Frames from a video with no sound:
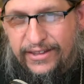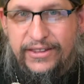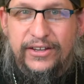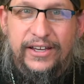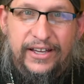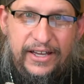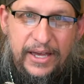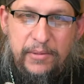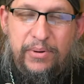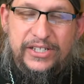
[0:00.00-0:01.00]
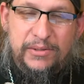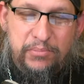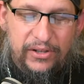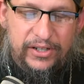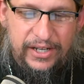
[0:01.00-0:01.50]
and the
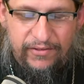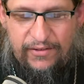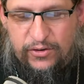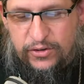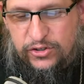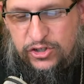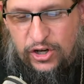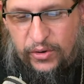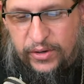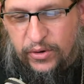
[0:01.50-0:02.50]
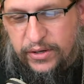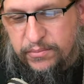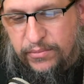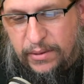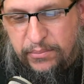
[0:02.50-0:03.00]
impossibility of ever showing
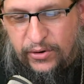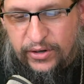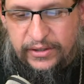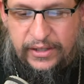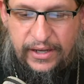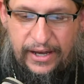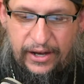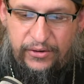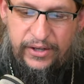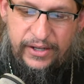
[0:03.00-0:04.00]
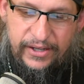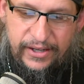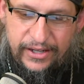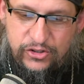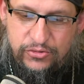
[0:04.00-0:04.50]
one empirically how
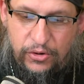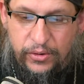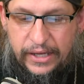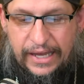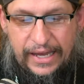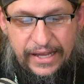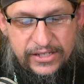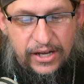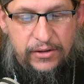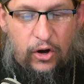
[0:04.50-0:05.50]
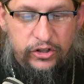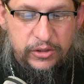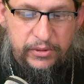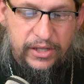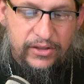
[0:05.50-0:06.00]
it's true. It is uh,
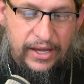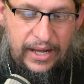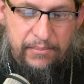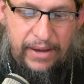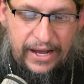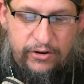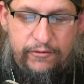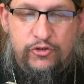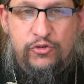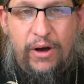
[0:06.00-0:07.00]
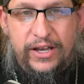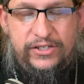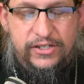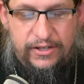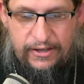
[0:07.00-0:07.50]
ultimately then a matter of
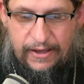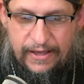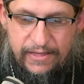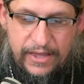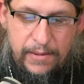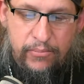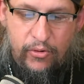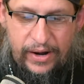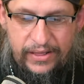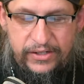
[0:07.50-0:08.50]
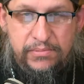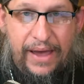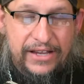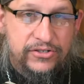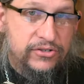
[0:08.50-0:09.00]
trust in the perennialist
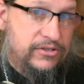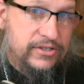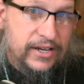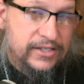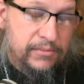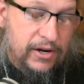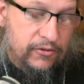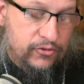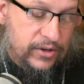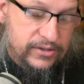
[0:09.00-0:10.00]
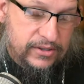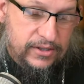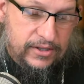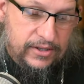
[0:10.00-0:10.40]
masters, just like it's a matter of trust